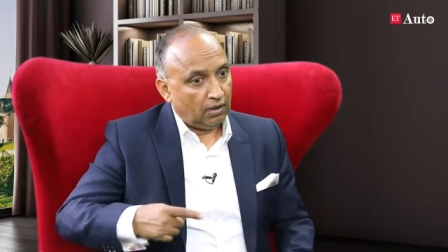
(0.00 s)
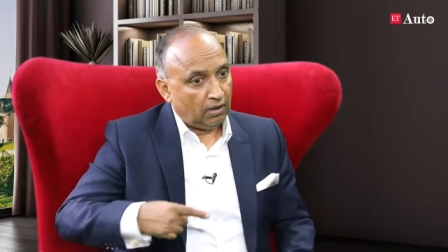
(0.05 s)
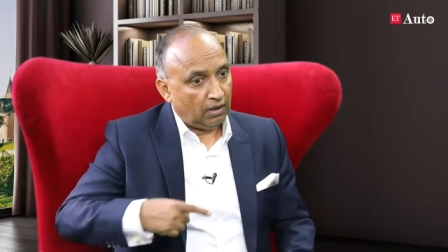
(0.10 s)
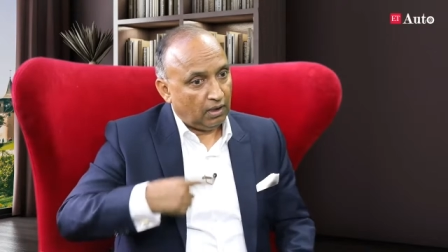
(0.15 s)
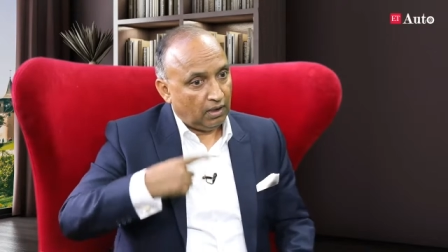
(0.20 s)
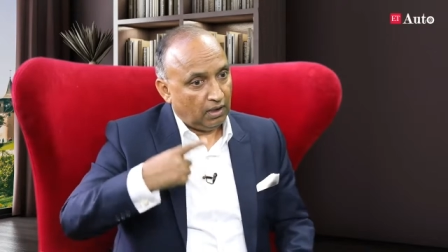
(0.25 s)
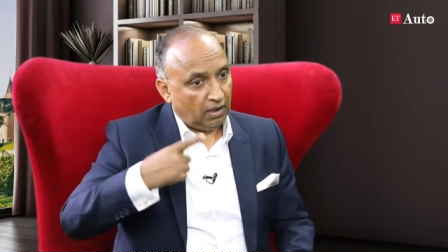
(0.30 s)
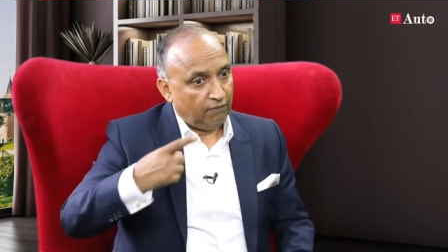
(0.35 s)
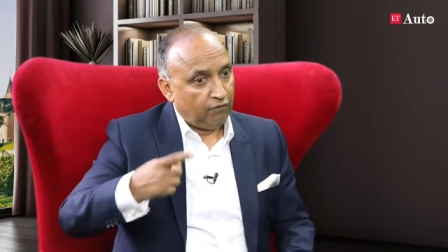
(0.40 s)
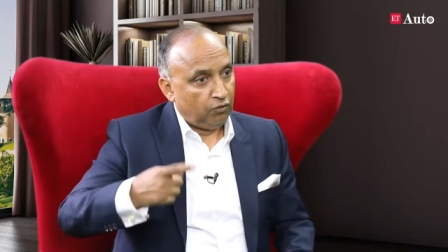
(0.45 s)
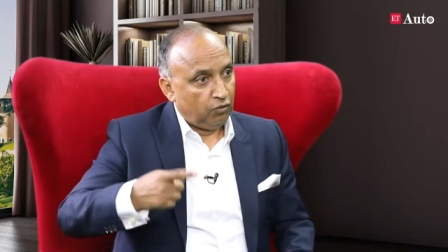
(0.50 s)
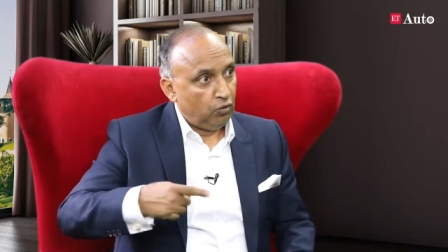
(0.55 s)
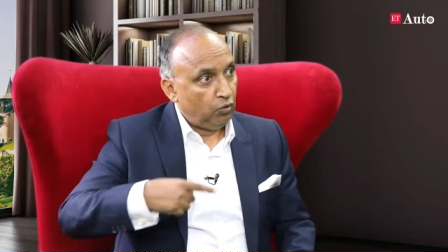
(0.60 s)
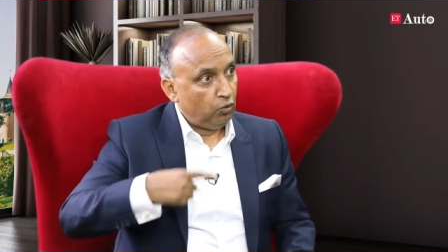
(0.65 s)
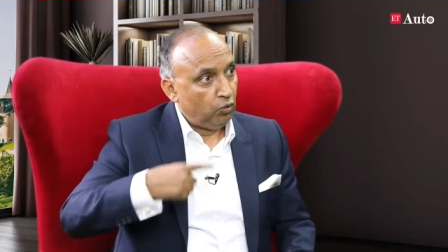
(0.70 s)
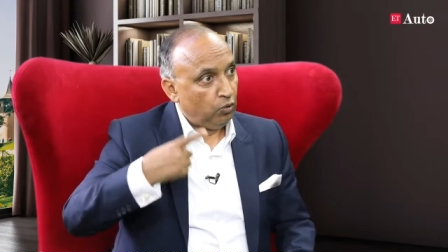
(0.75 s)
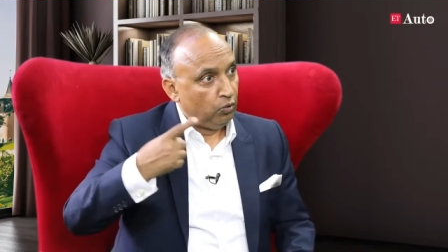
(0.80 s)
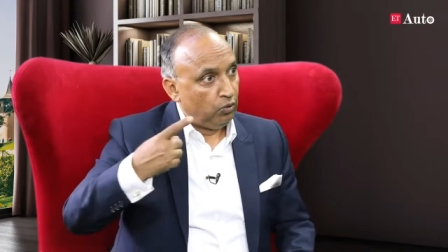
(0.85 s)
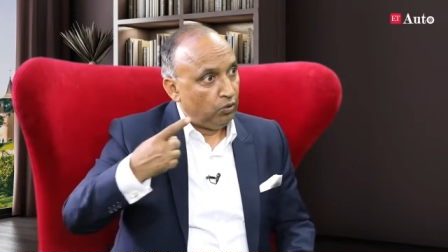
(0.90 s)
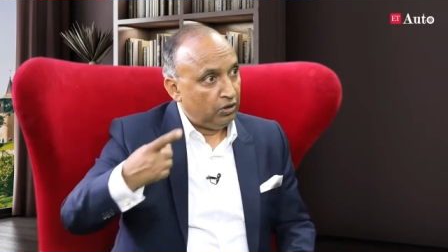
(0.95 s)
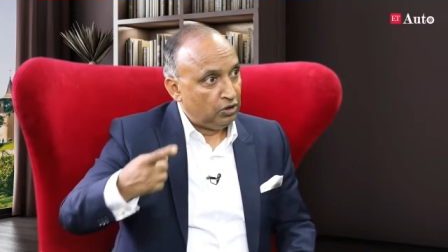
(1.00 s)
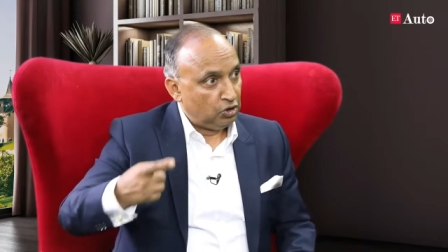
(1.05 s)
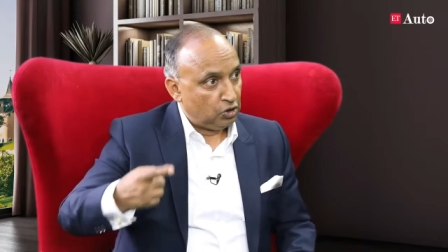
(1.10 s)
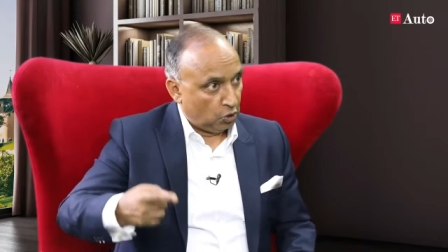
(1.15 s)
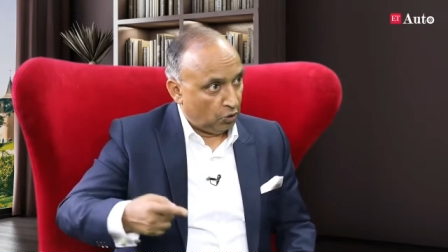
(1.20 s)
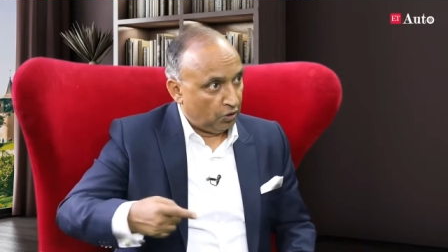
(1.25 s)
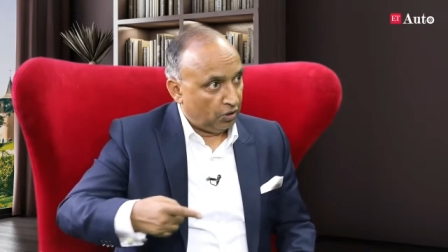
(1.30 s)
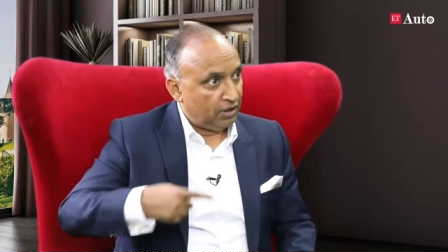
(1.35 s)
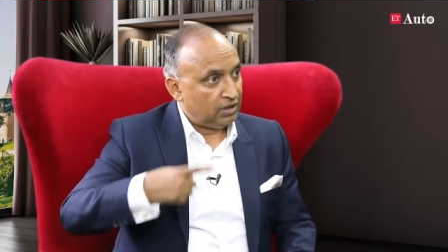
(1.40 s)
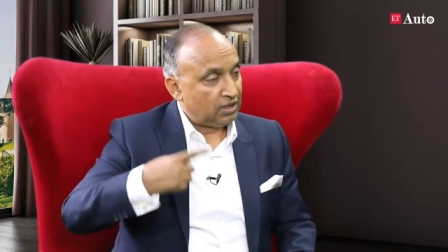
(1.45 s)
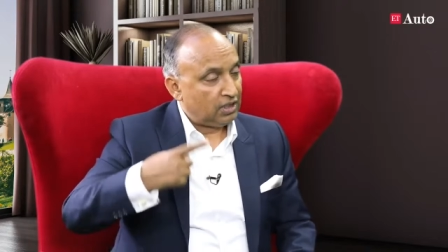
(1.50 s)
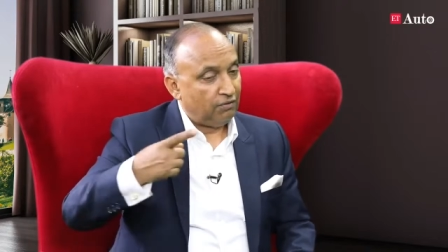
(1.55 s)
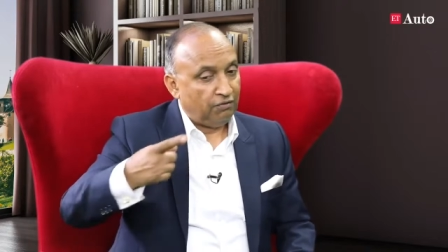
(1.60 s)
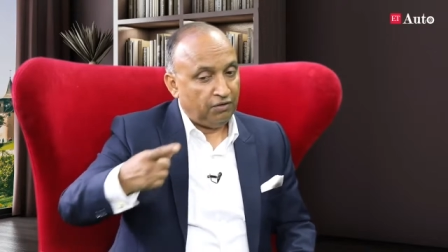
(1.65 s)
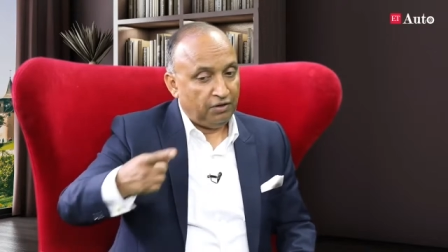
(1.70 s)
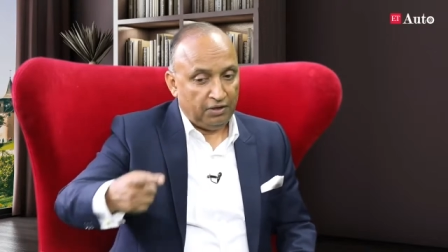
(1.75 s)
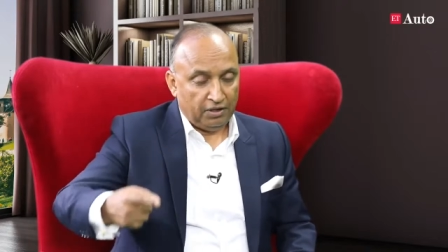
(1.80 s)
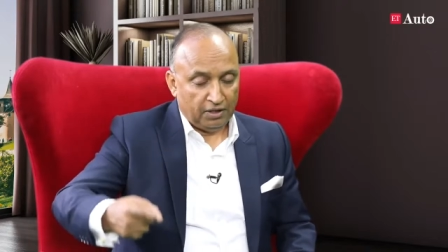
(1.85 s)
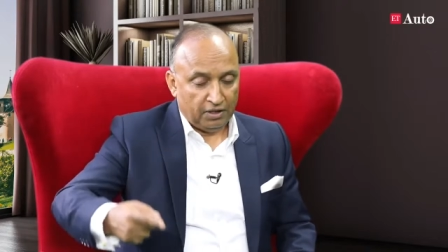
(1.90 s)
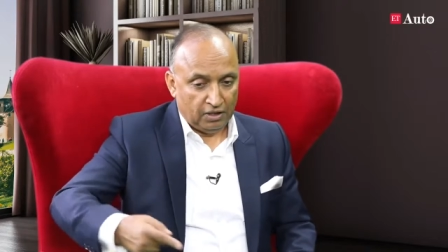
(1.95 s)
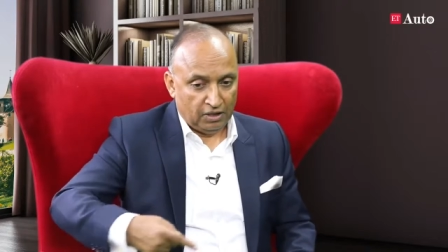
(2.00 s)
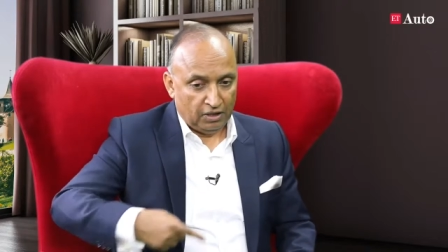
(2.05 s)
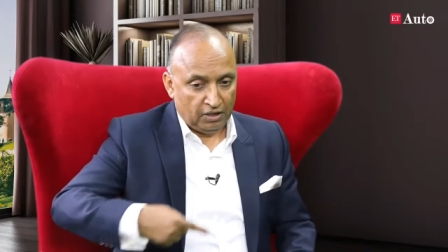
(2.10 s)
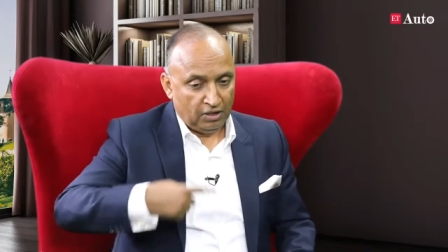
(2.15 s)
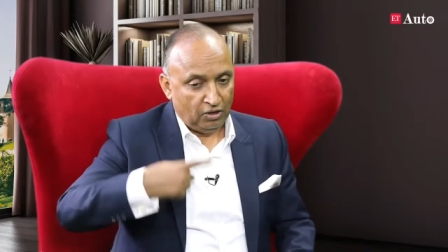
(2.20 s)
have to do insurance every year.